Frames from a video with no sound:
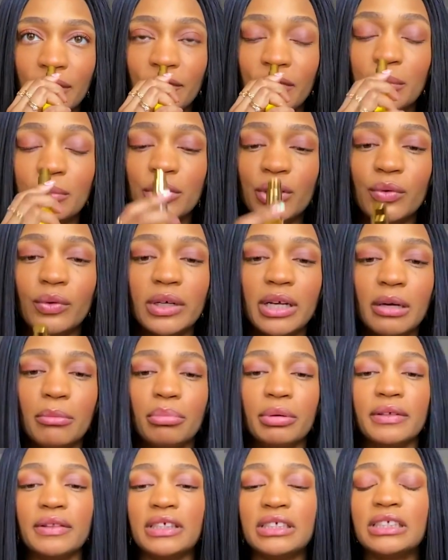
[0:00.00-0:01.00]
from doing
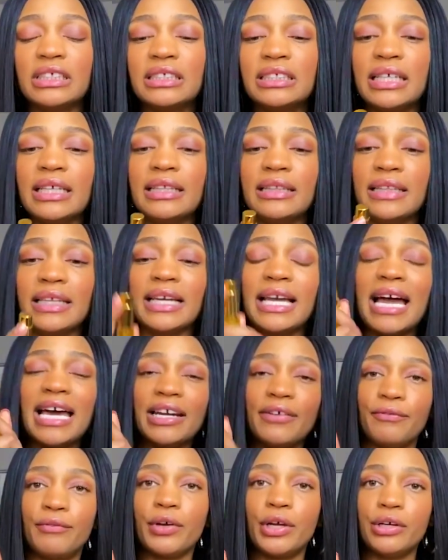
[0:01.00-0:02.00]
it. But this is the
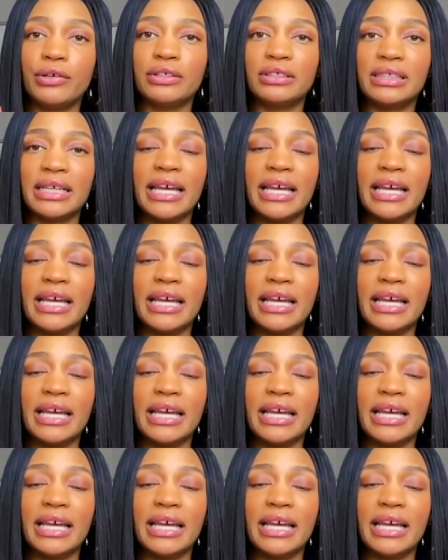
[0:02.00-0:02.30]
kind of fragrance